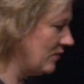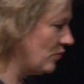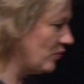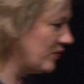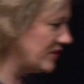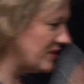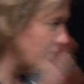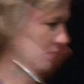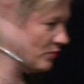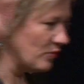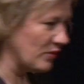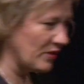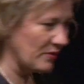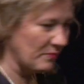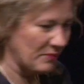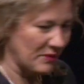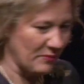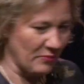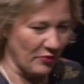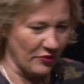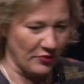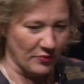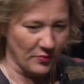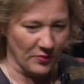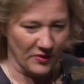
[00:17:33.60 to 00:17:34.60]
we didn't want to be
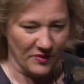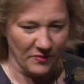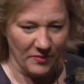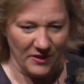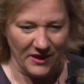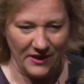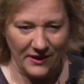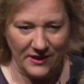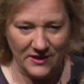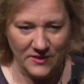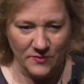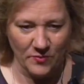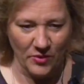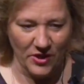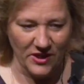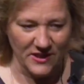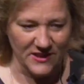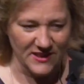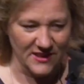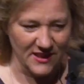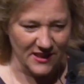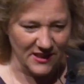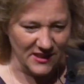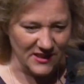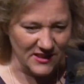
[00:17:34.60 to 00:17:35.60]
bothered with the big enterprise
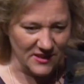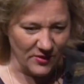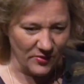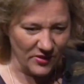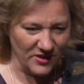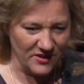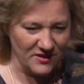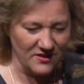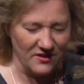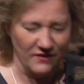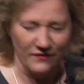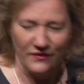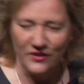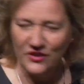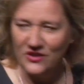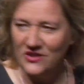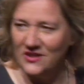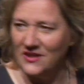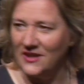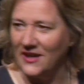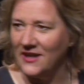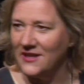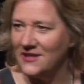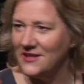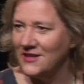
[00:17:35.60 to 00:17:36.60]
thing, so our stuff used
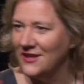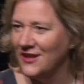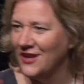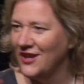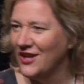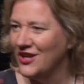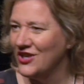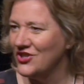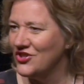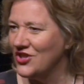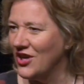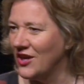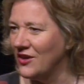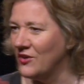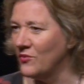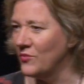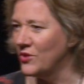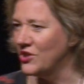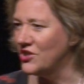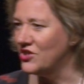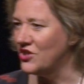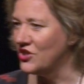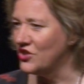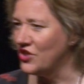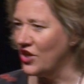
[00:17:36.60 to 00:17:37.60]
to get done, and we
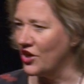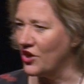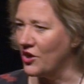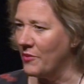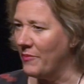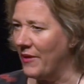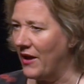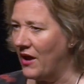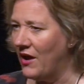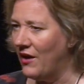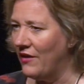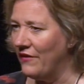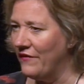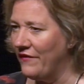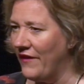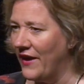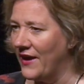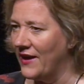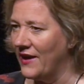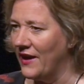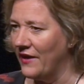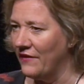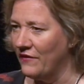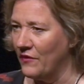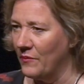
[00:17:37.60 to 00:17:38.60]
used to joke about our
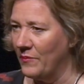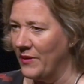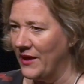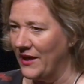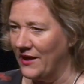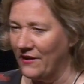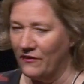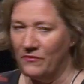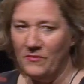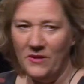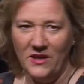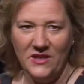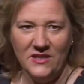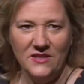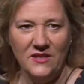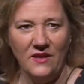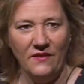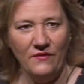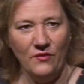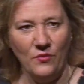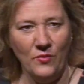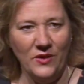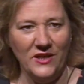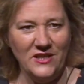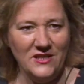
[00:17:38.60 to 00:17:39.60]
failover being if my
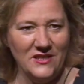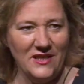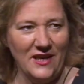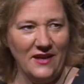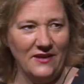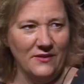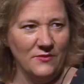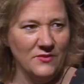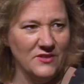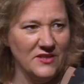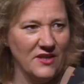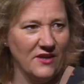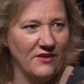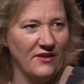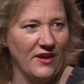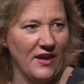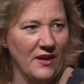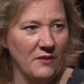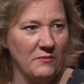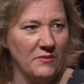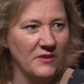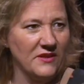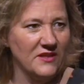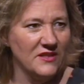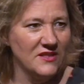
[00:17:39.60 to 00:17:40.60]
server went down, it was
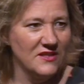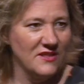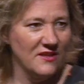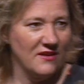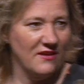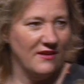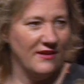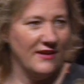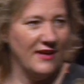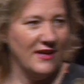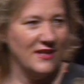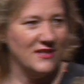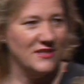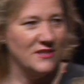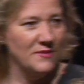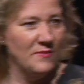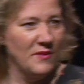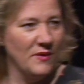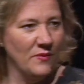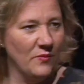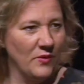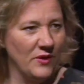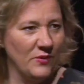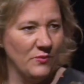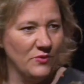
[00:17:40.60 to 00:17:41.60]
okay because the guy next to
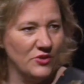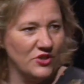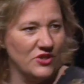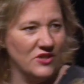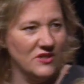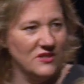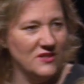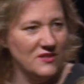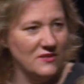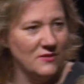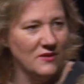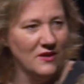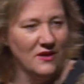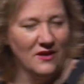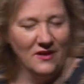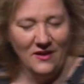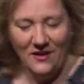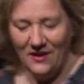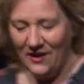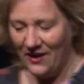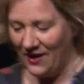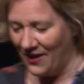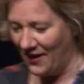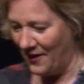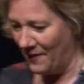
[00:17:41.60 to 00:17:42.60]
me, we would just
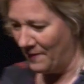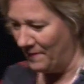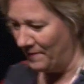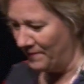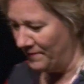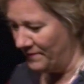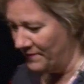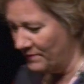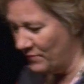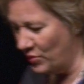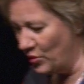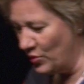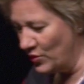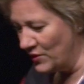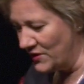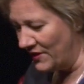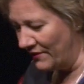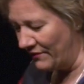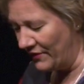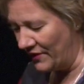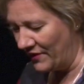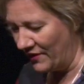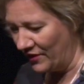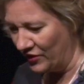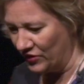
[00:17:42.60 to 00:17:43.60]
port
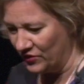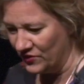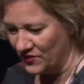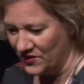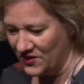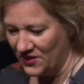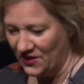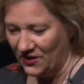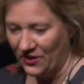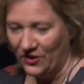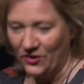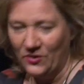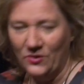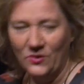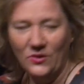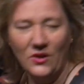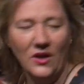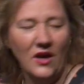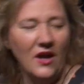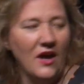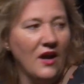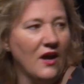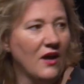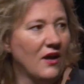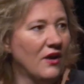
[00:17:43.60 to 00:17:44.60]
everything onto
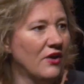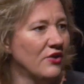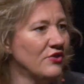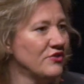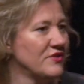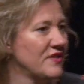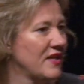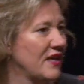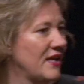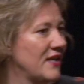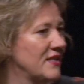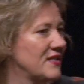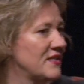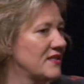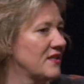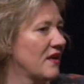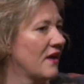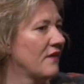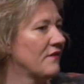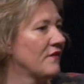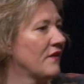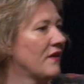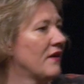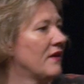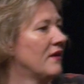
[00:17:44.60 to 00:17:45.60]
his
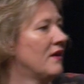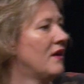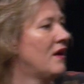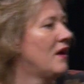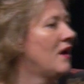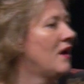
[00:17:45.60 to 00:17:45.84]
server.